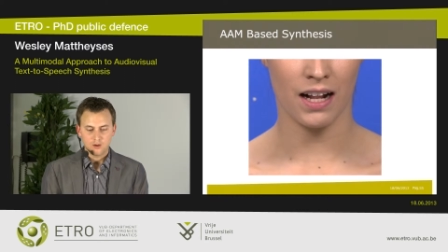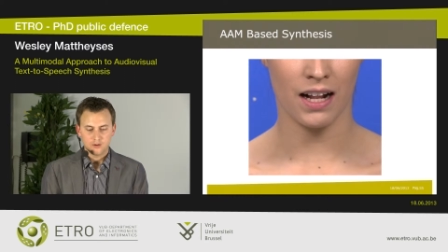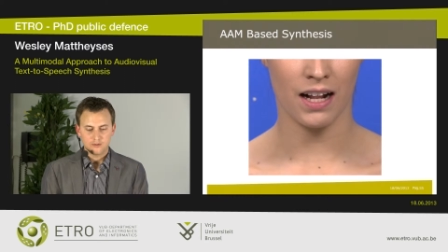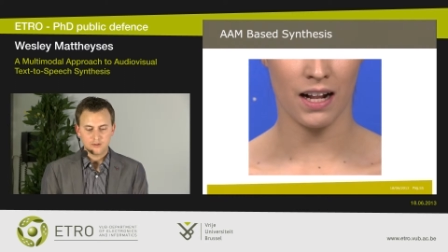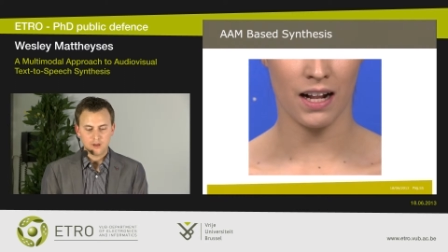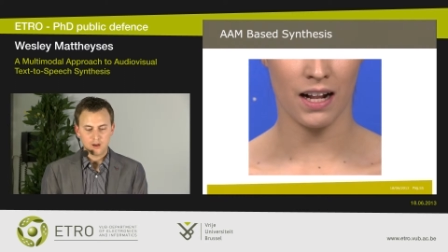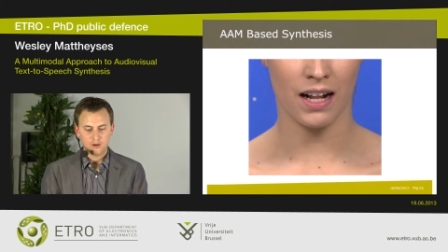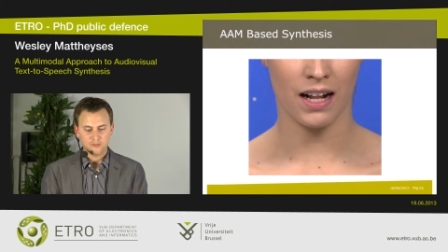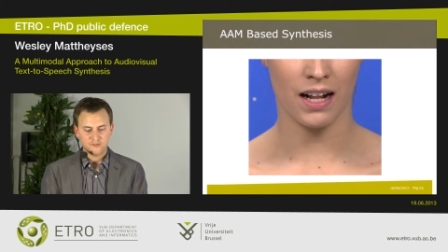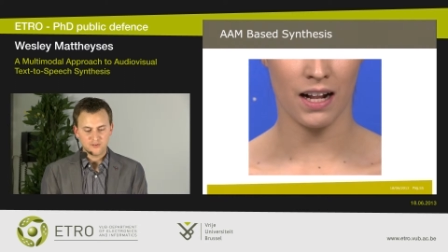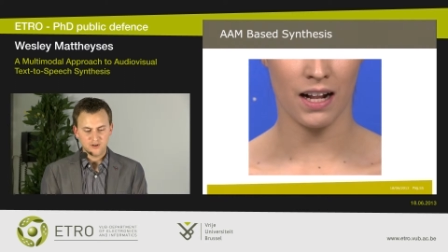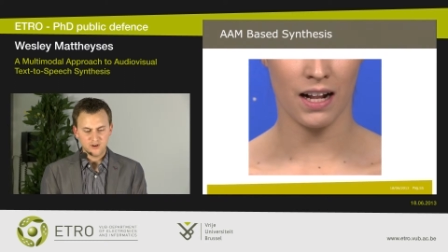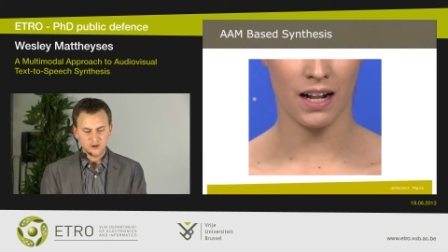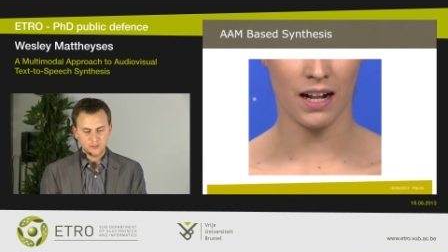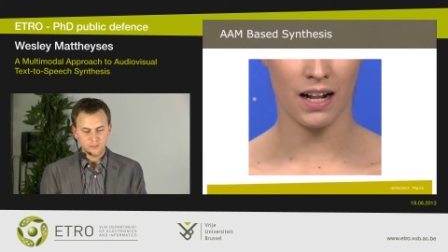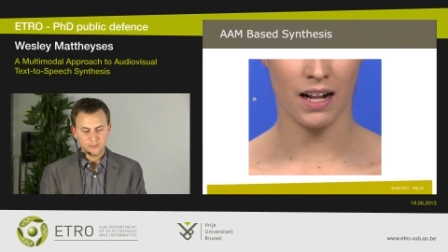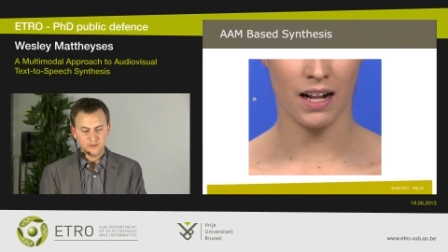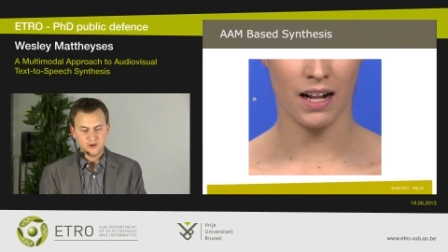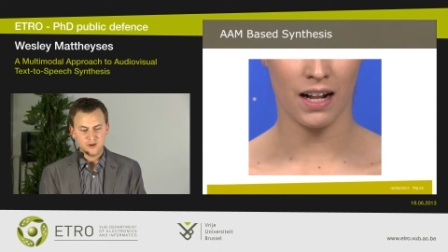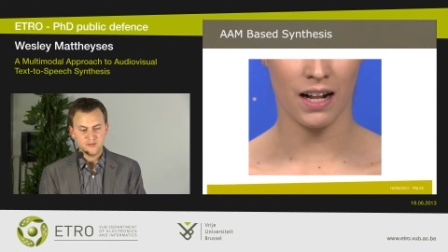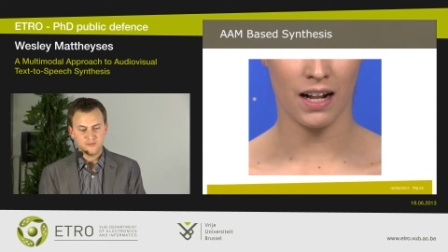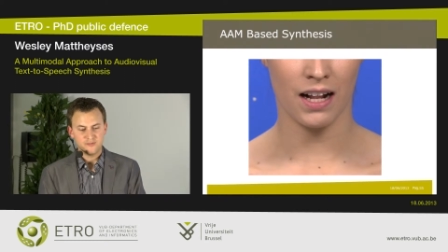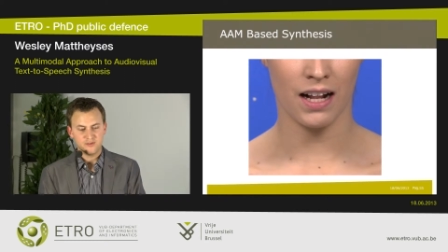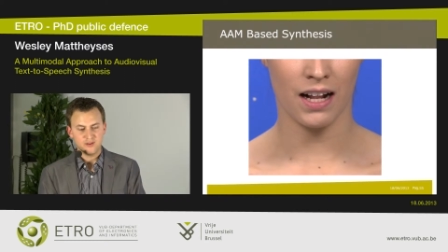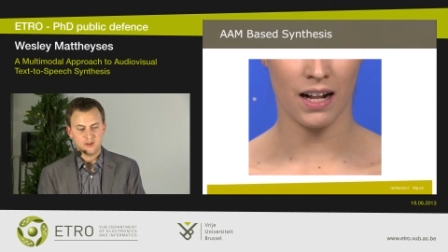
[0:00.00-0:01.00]
Now, very
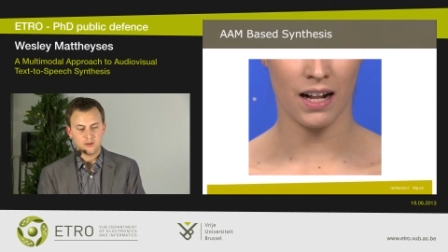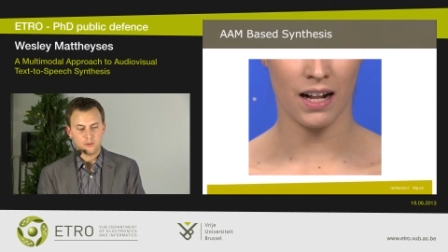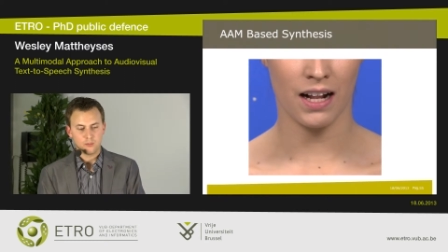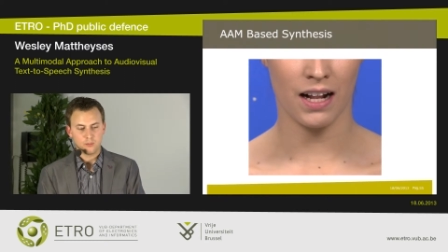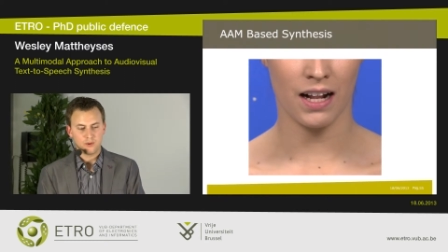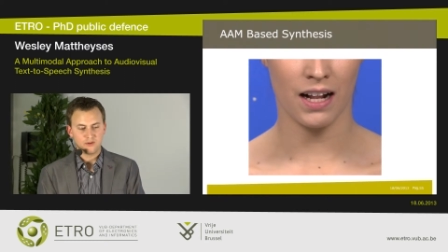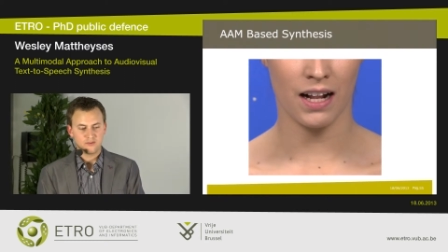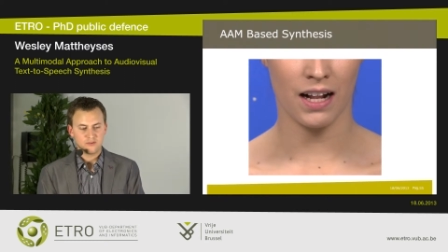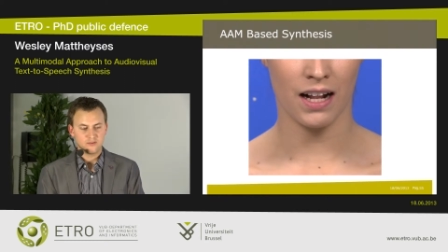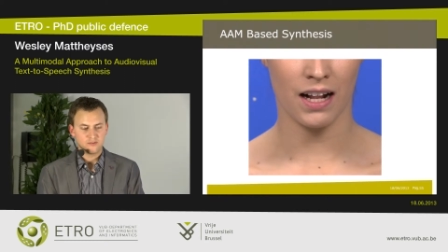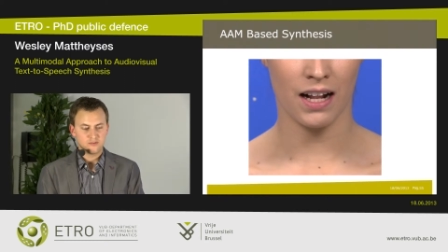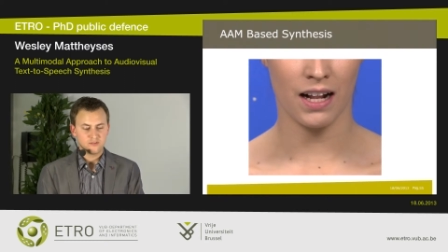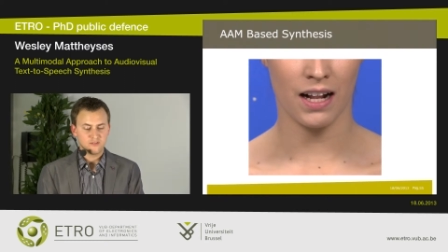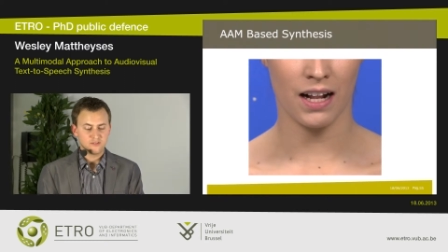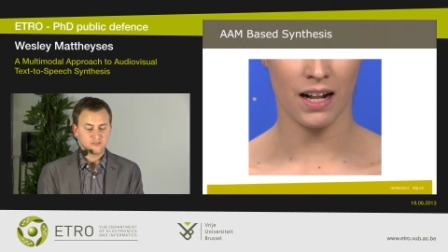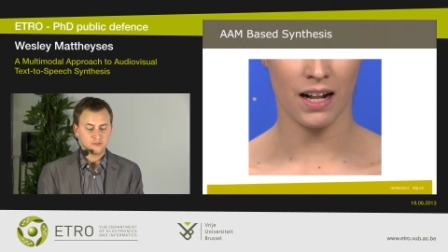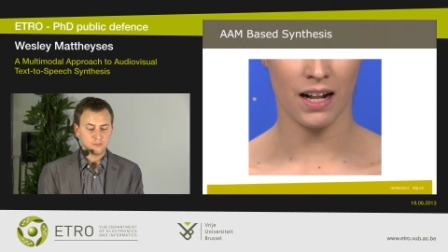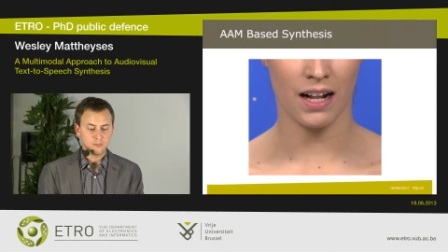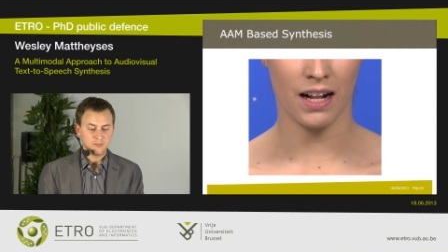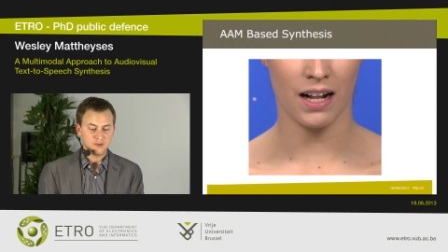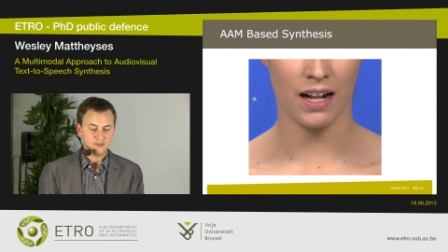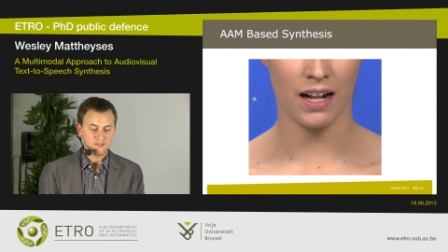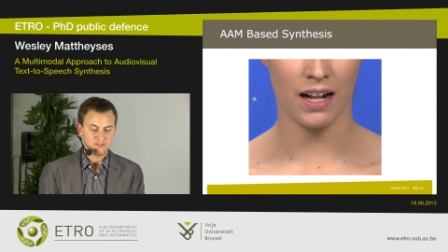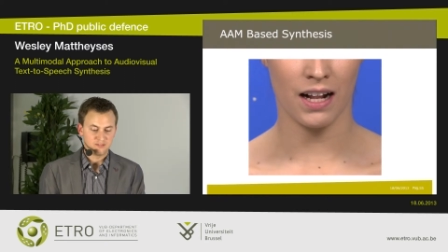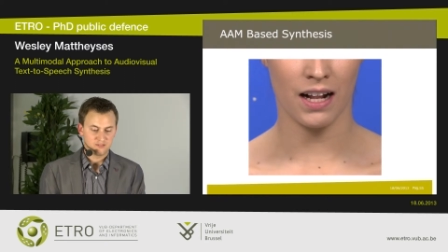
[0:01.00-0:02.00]
briefly, what does this
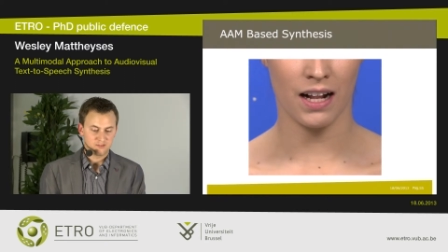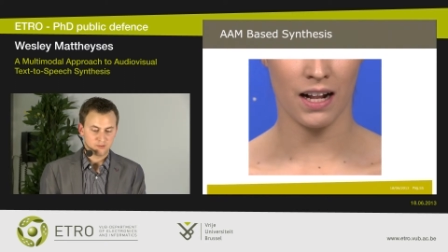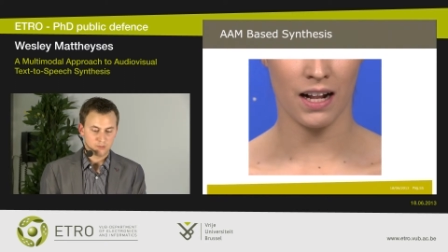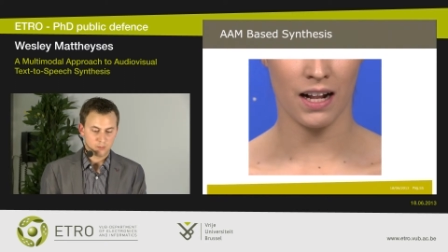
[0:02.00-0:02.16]
mean?